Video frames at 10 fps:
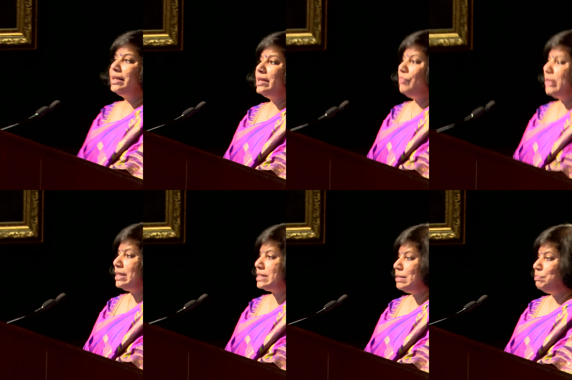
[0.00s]
giving
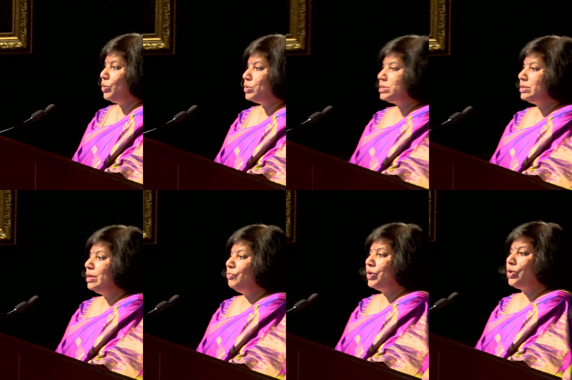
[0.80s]
their support
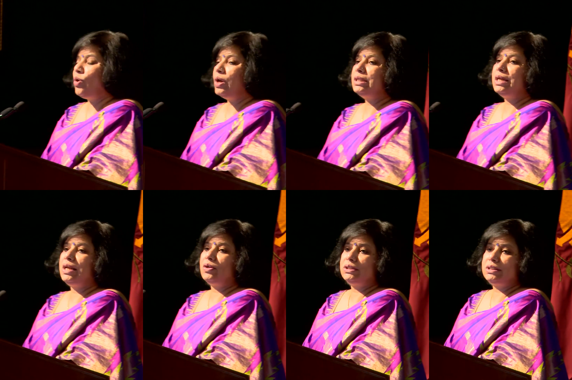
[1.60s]
for all the
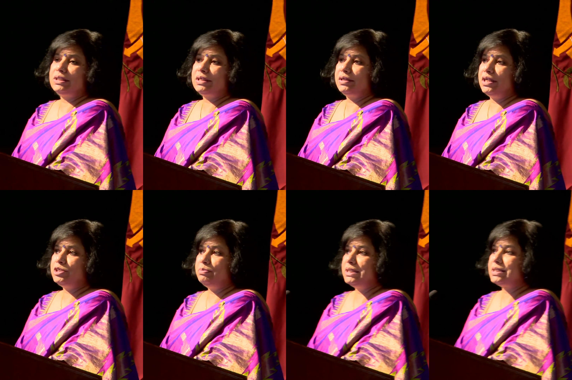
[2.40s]
logistic
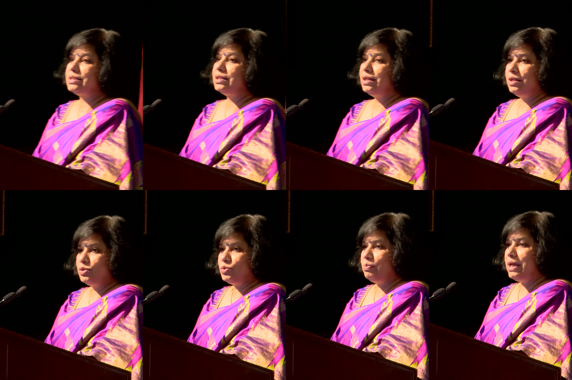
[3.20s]
arrangements
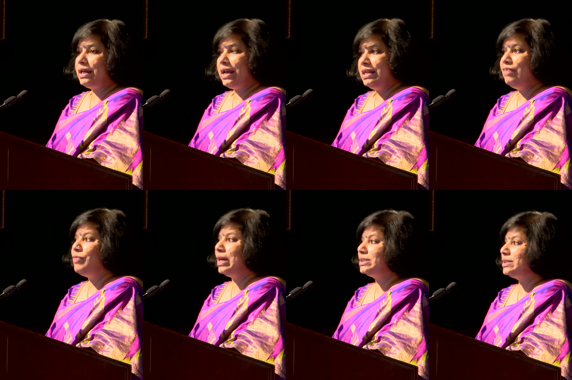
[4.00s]
to make any
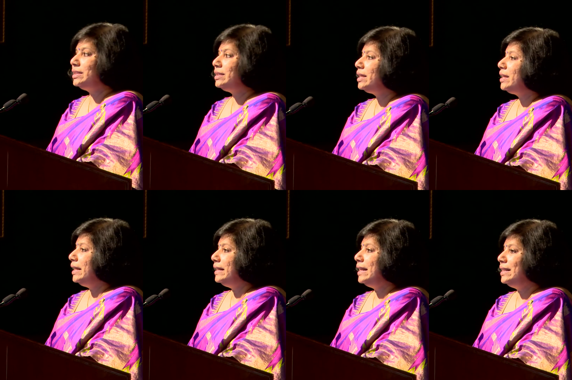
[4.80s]
function
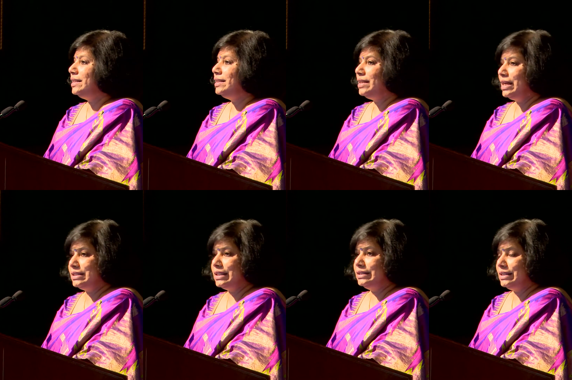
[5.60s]
in Delhi a
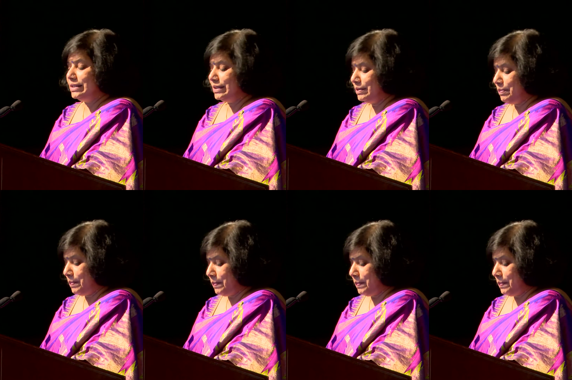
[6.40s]
success.